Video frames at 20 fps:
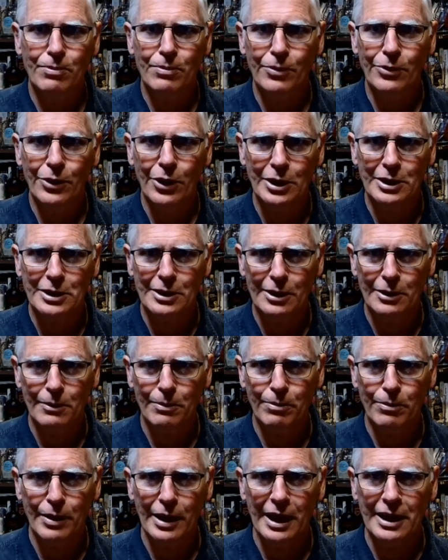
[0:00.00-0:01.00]
nice little
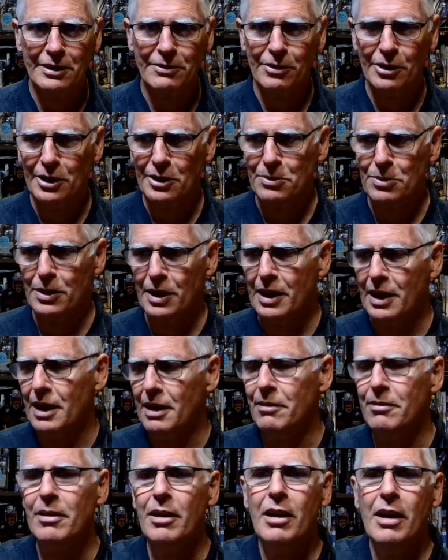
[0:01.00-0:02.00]
blast furnace we
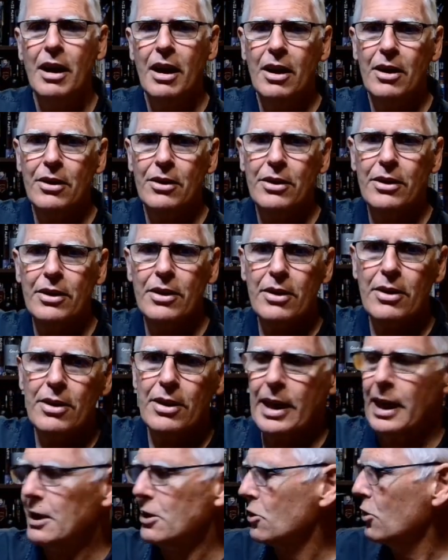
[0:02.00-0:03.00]
have,
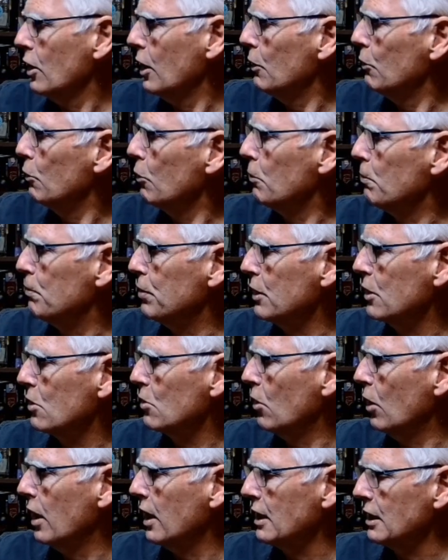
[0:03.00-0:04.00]
that child will be
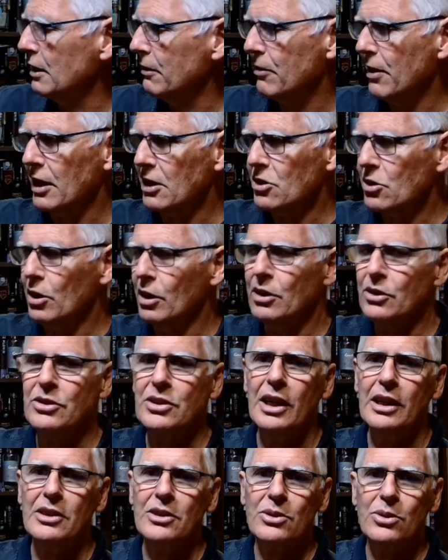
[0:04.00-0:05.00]
quiet. if that child
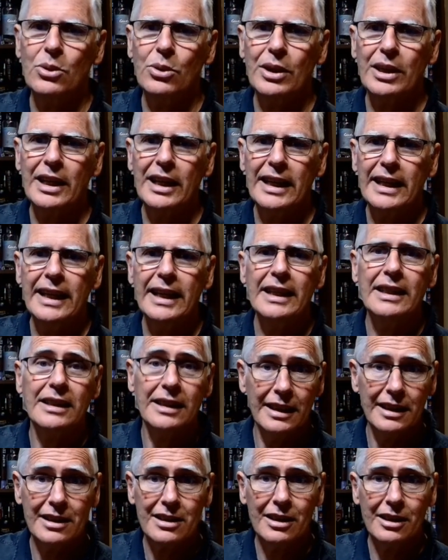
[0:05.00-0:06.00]
starts talking again,
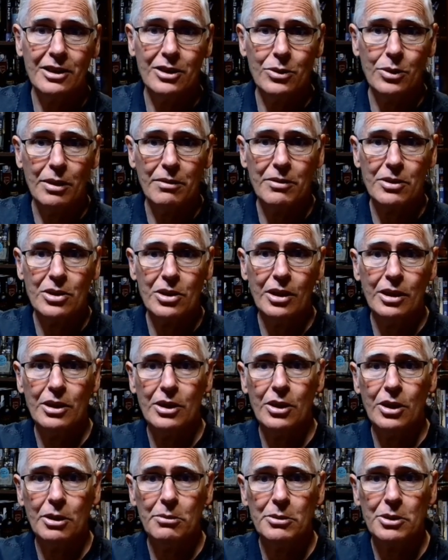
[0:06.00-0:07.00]
yes, I do have a child
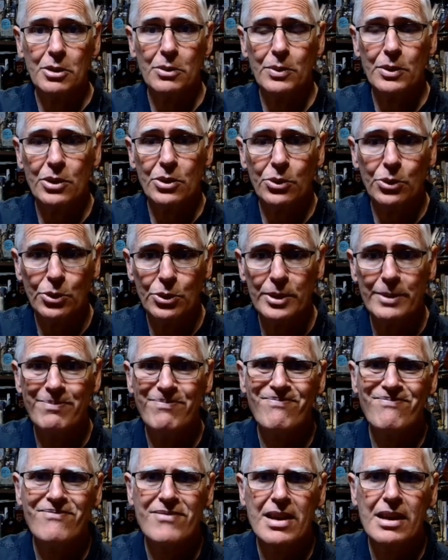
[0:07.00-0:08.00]
at home as I record,
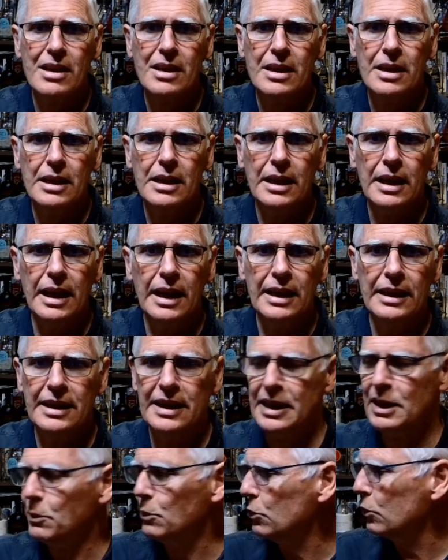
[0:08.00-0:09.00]
and
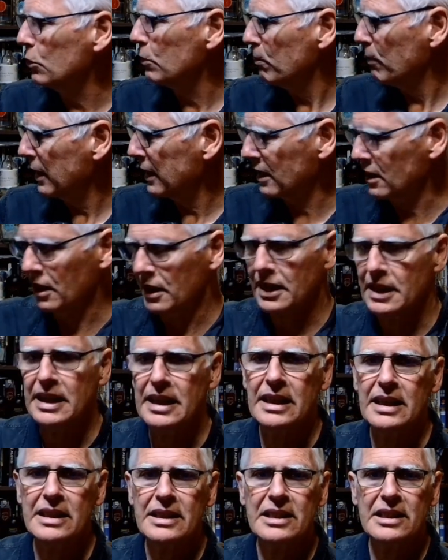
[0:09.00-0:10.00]
he will make like he
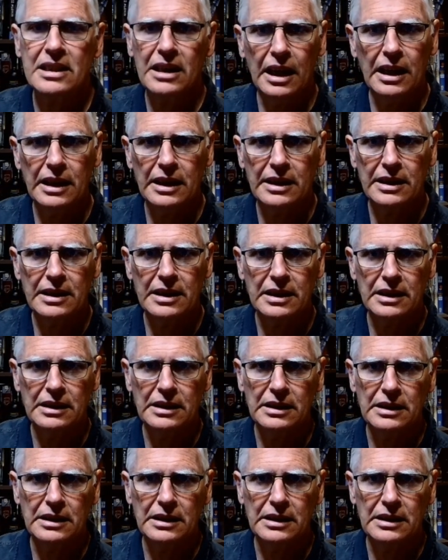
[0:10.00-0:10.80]
is silent.